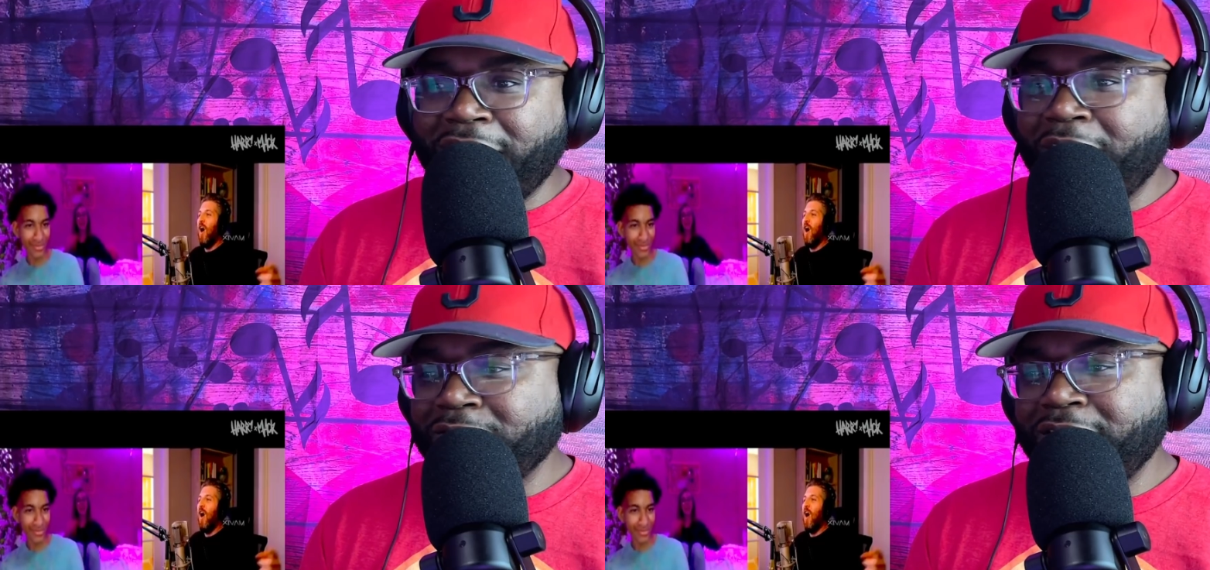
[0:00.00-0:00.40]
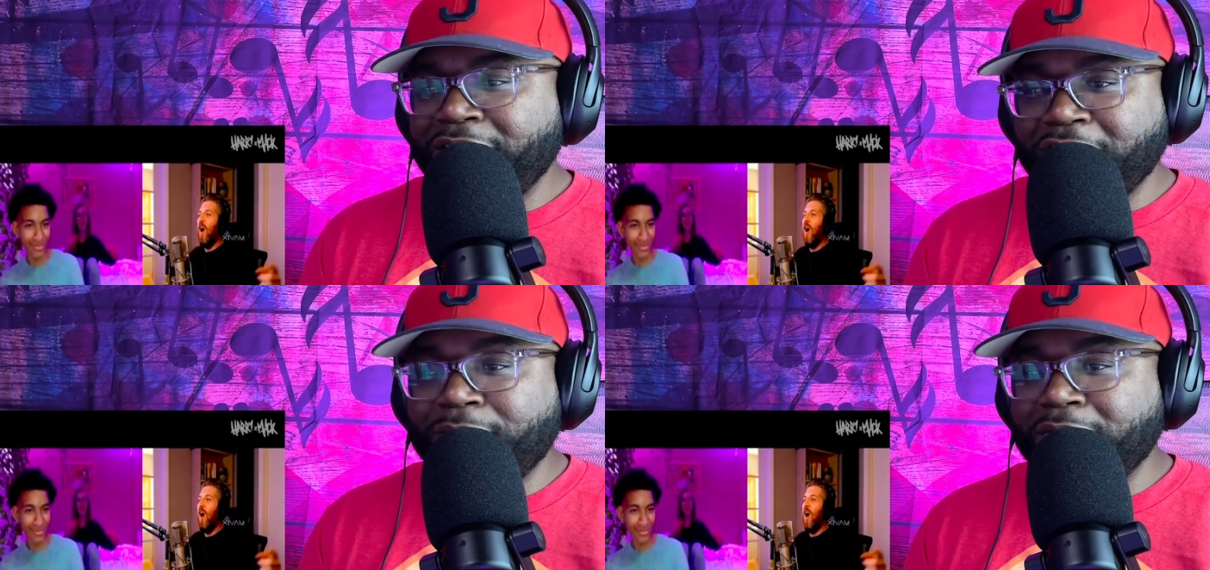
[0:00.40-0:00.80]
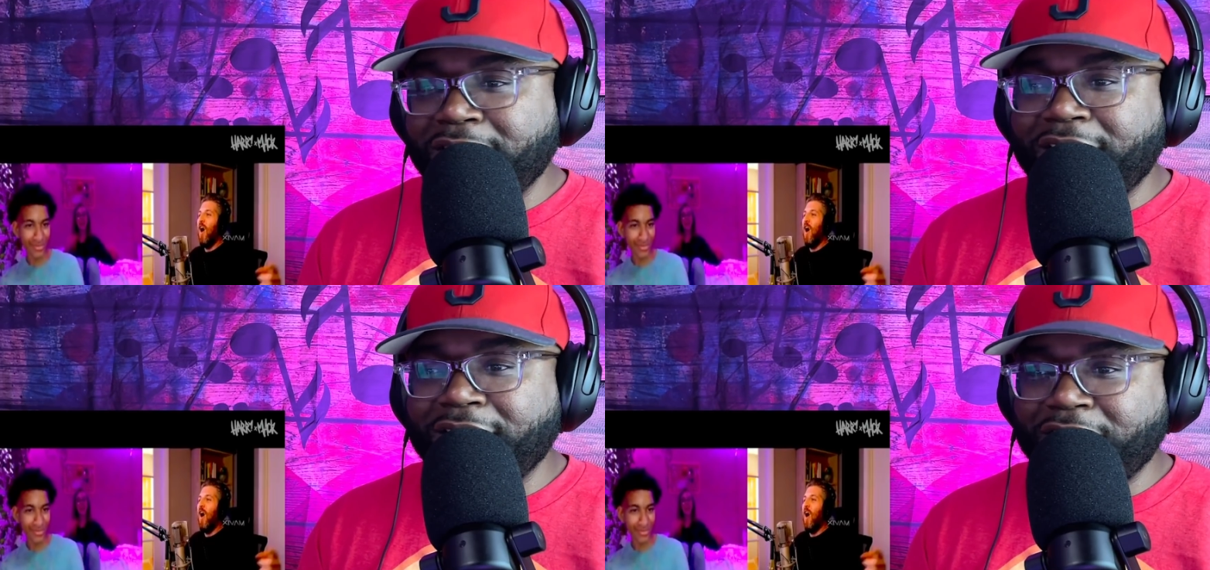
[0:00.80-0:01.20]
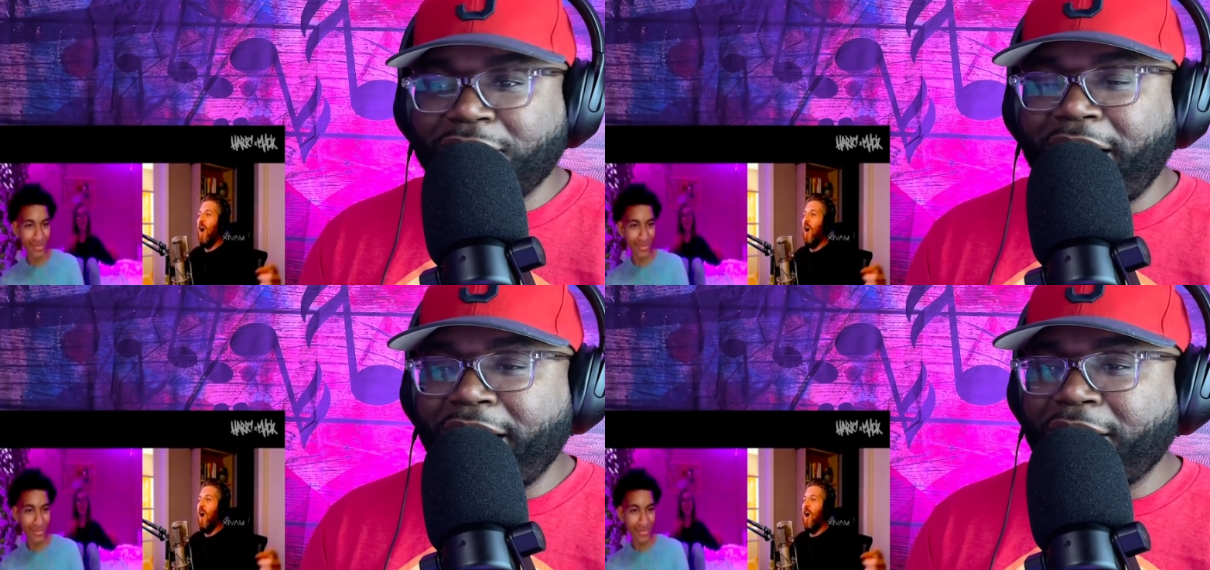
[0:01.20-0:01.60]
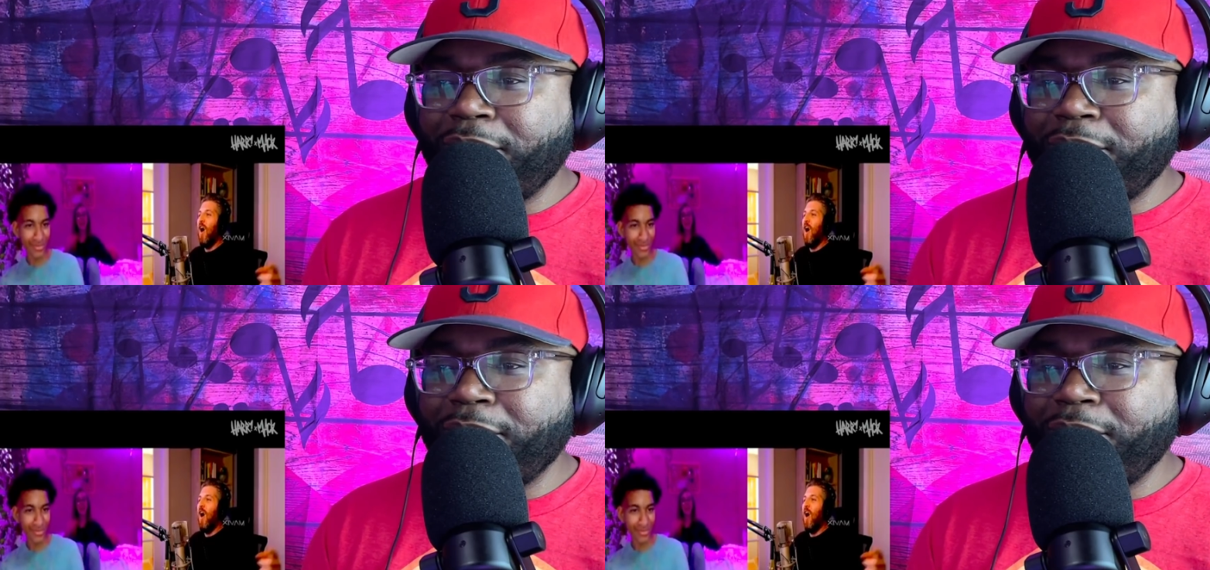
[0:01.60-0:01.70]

Speaker 1: styles in this particular track.